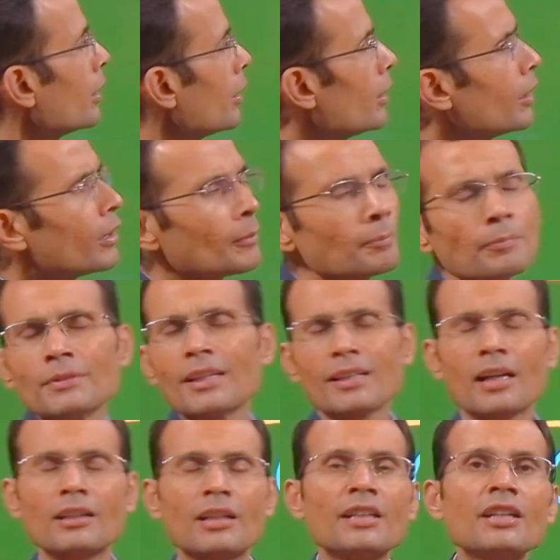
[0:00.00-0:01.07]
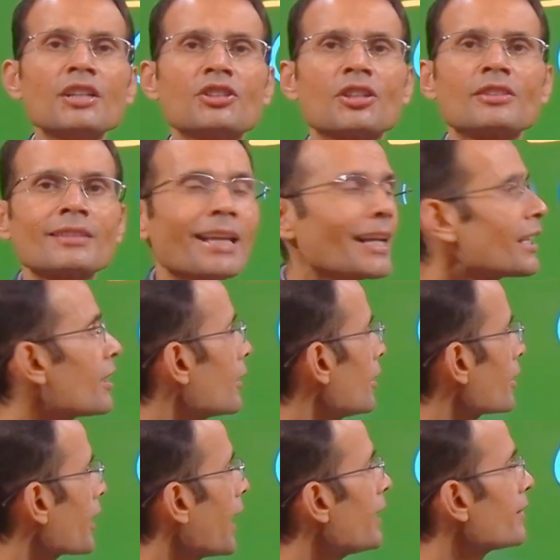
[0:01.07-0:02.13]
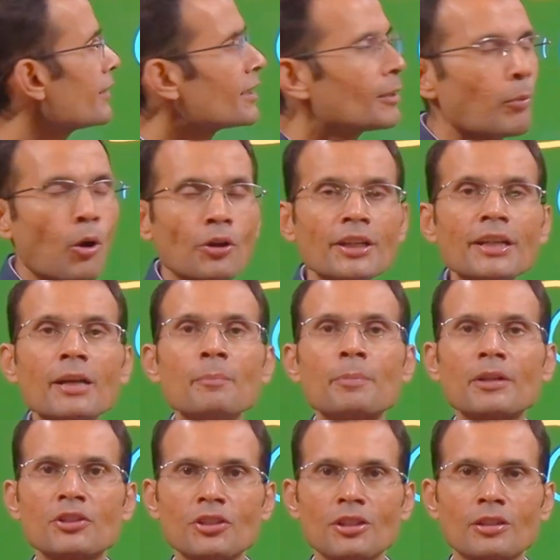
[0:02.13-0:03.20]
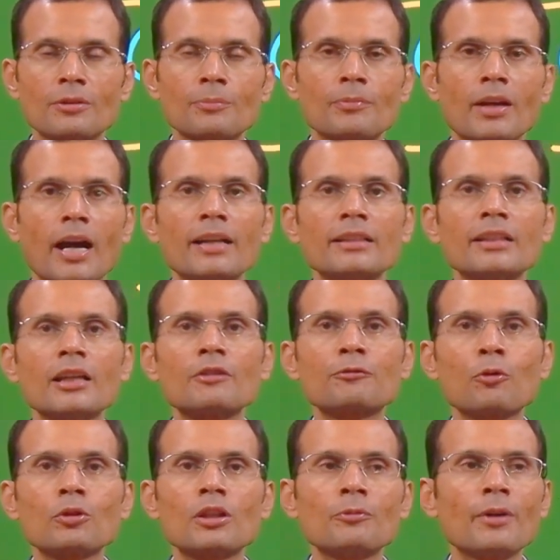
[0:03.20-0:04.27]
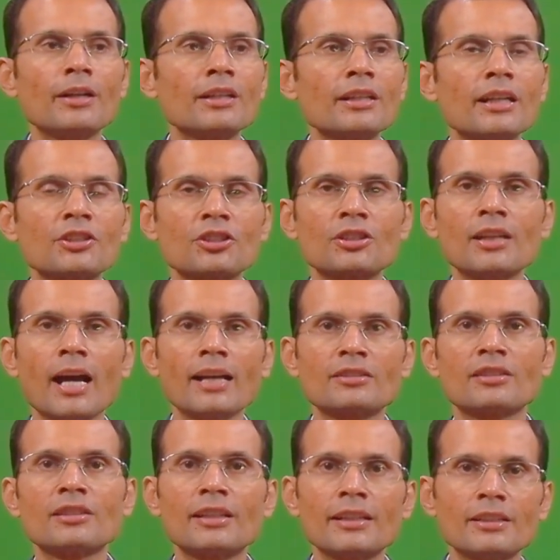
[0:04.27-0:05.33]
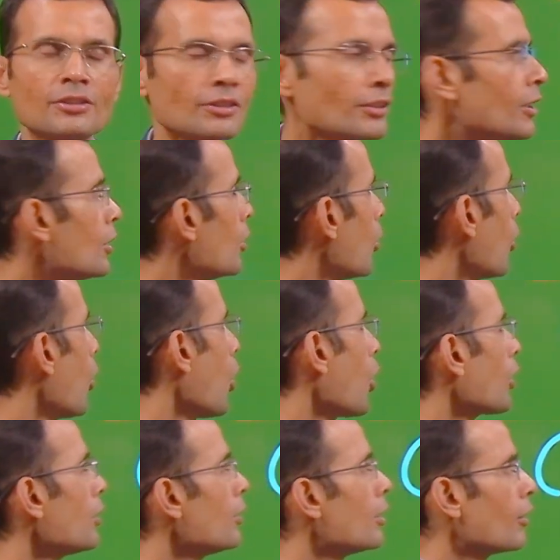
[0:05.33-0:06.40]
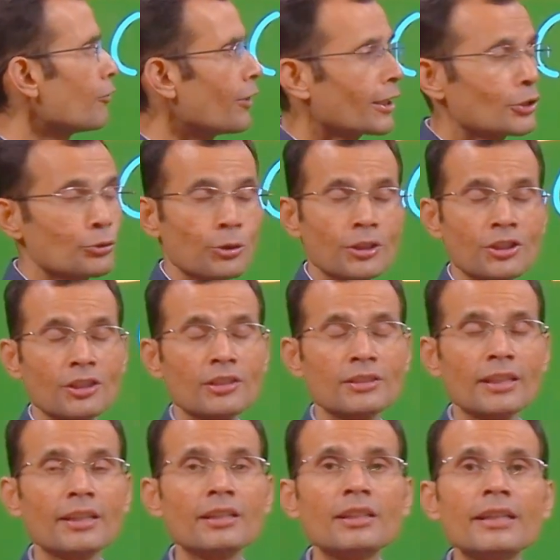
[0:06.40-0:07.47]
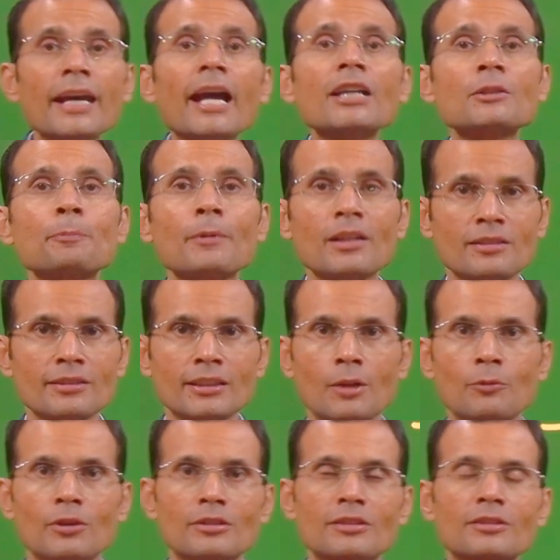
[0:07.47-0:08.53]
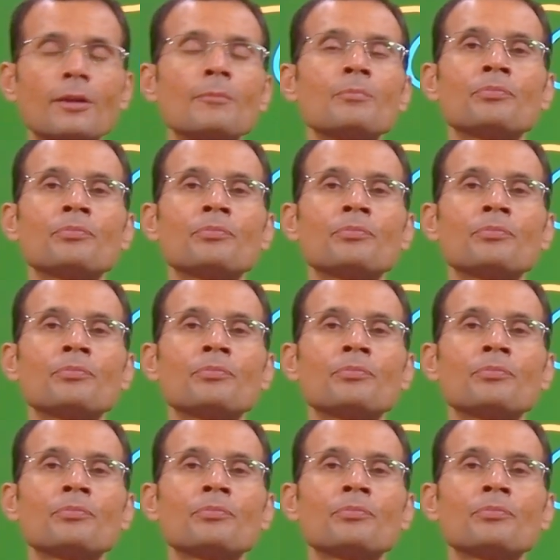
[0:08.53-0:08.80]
There are conditions like rise in the body temperature, and therefore the ventilation has increased, or fluctuations in the H plus levels.